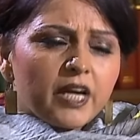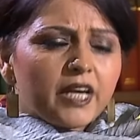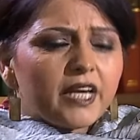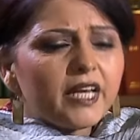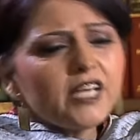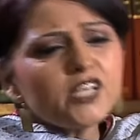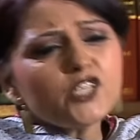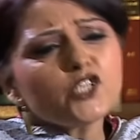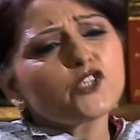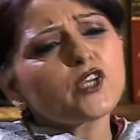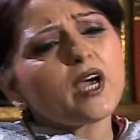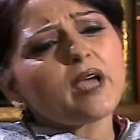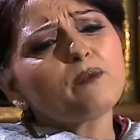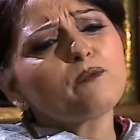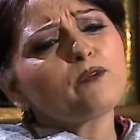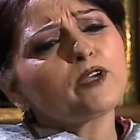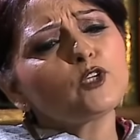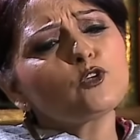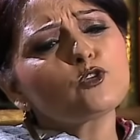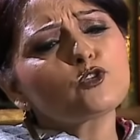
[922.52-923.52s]
each time
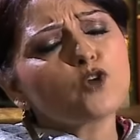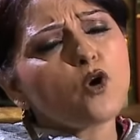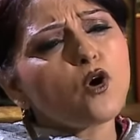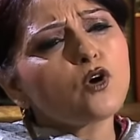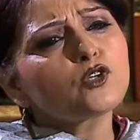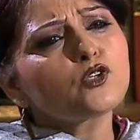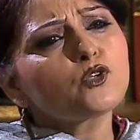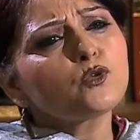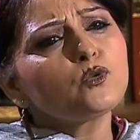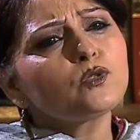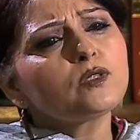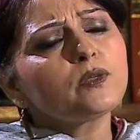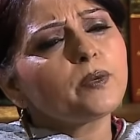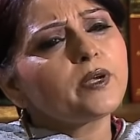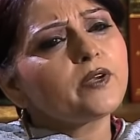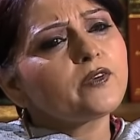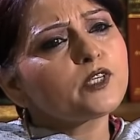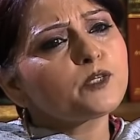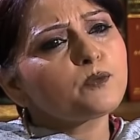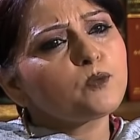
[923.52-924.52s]
when you talk to the
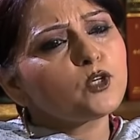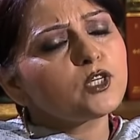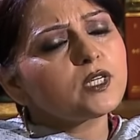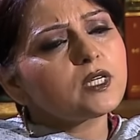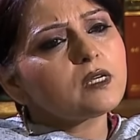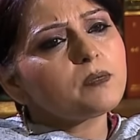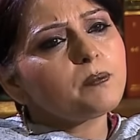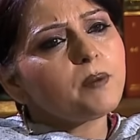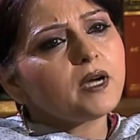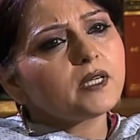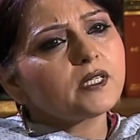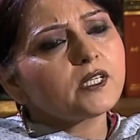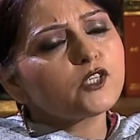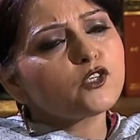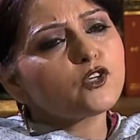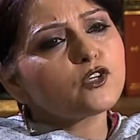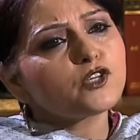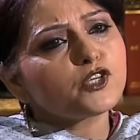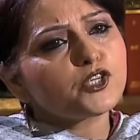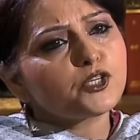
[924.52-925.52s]
various political parties
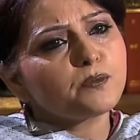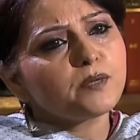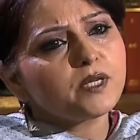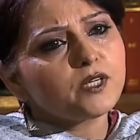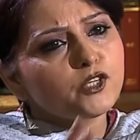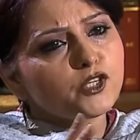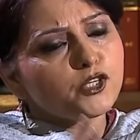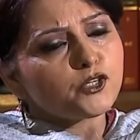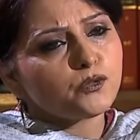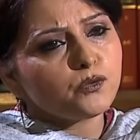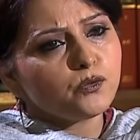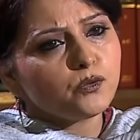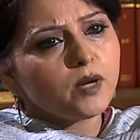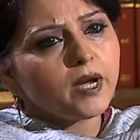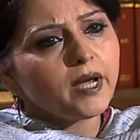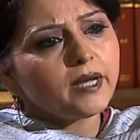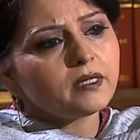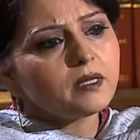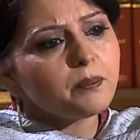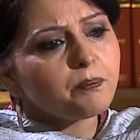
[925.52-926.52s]
on Kashmir issue
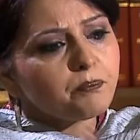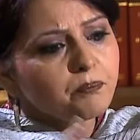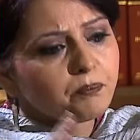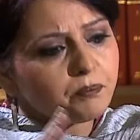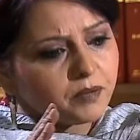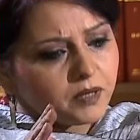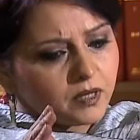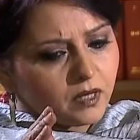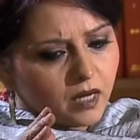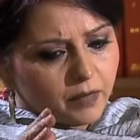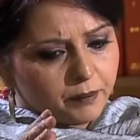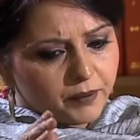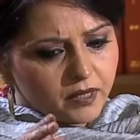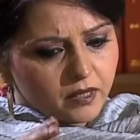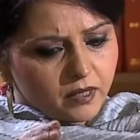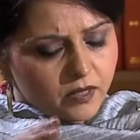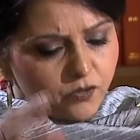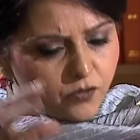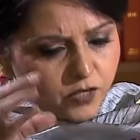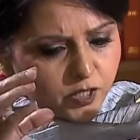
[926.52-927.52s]
and the I mean,
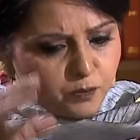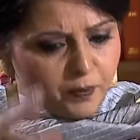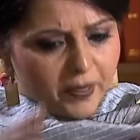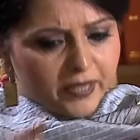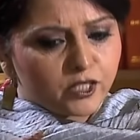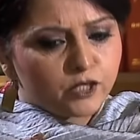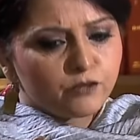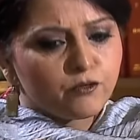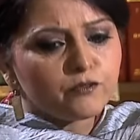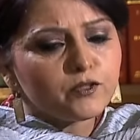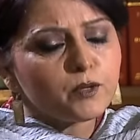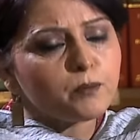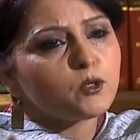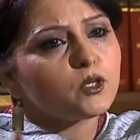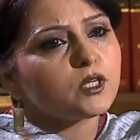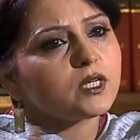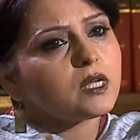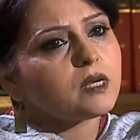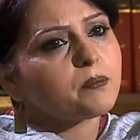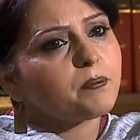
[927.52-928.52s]
irrespective of the
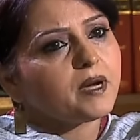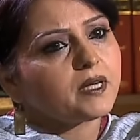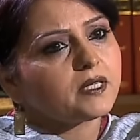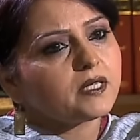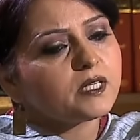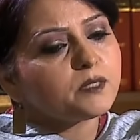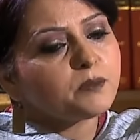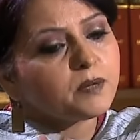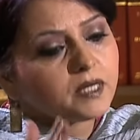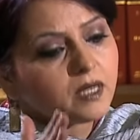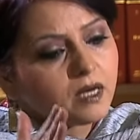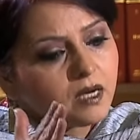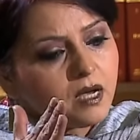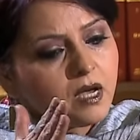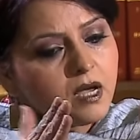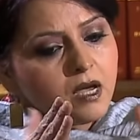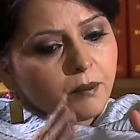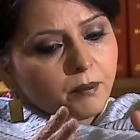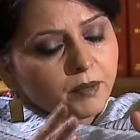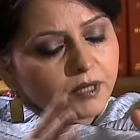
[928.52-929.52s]
political parties, but the,
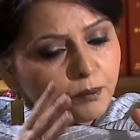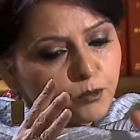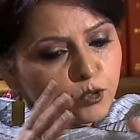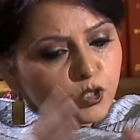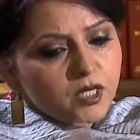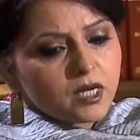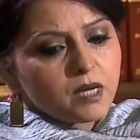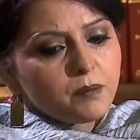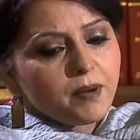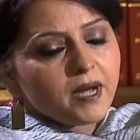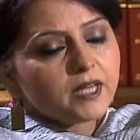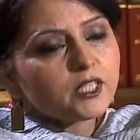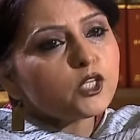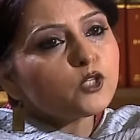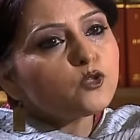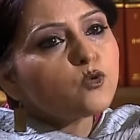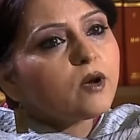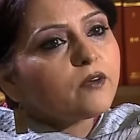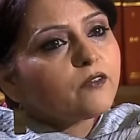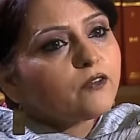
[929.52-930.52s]
but the political
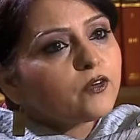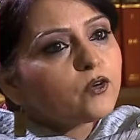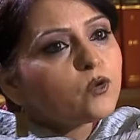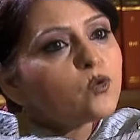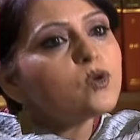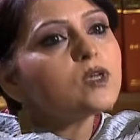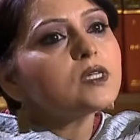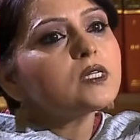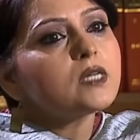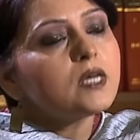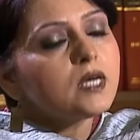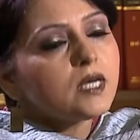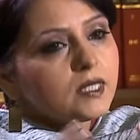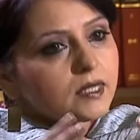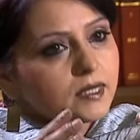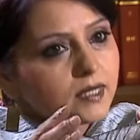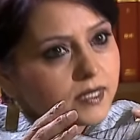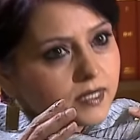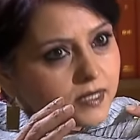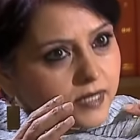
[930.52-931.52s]
parties who have ruled
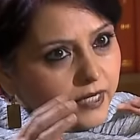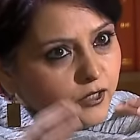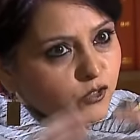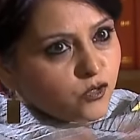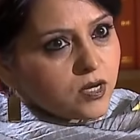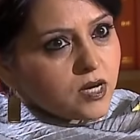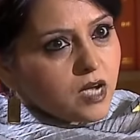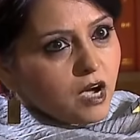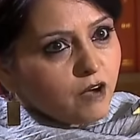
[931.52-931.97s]
the central